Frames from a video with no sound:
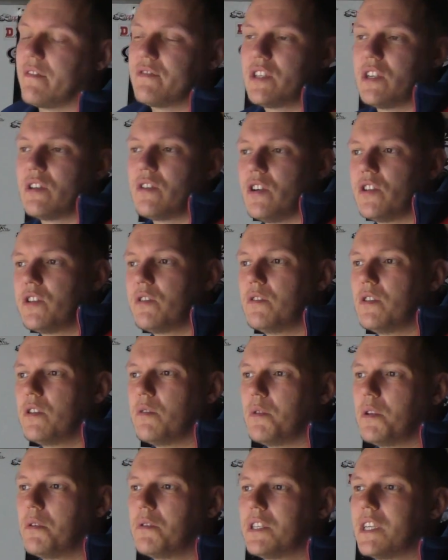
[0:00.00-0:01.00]
I've still got to do
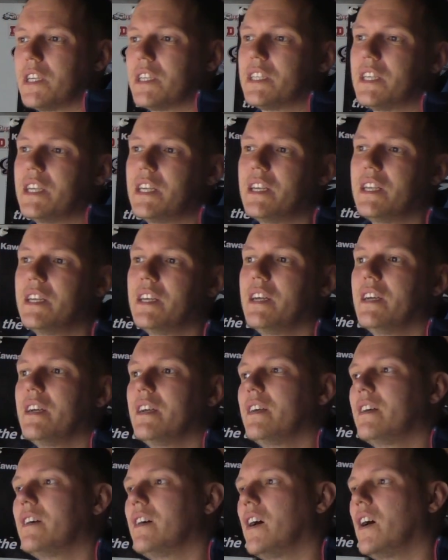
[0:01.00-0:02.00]
the W16
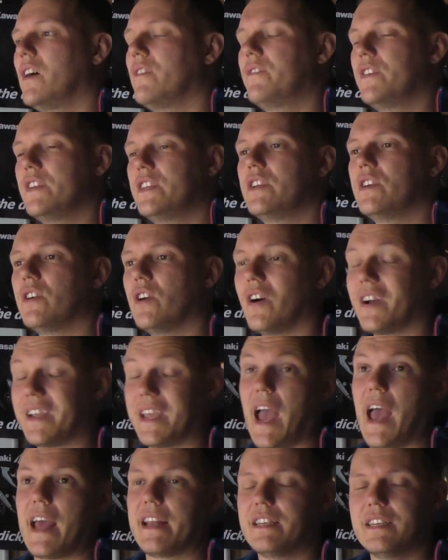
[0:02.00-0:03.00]
uh, video
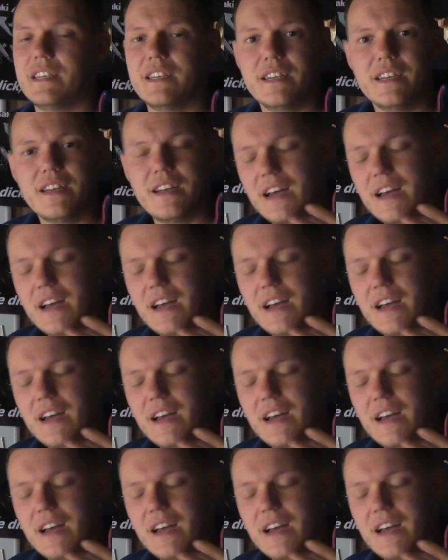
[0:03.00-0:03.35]
again,